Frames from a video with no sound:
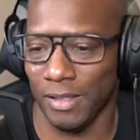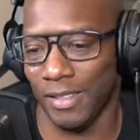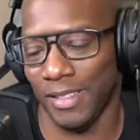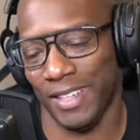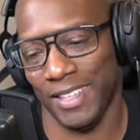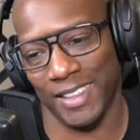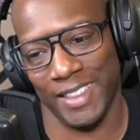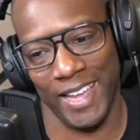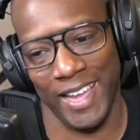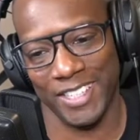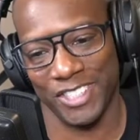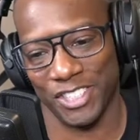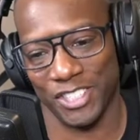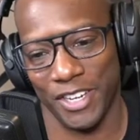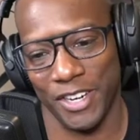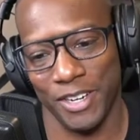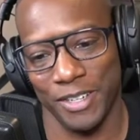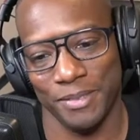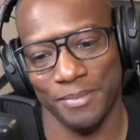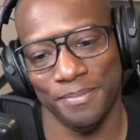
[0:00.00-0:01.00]
Look at that
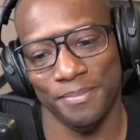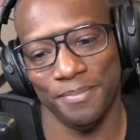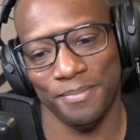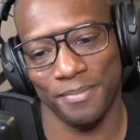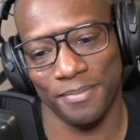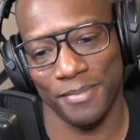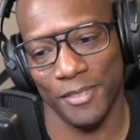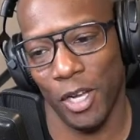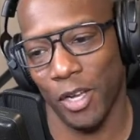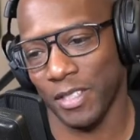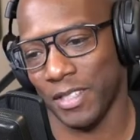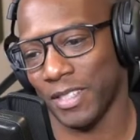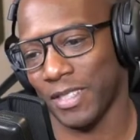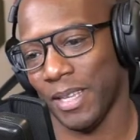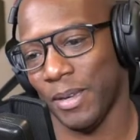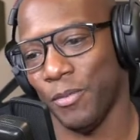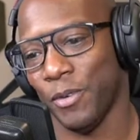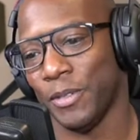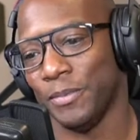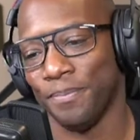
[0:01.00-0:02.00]
chair. Oh, it's the
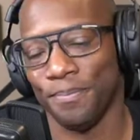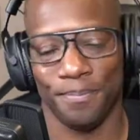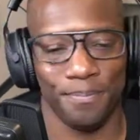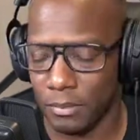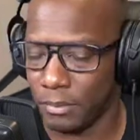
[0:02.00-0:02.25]
same one.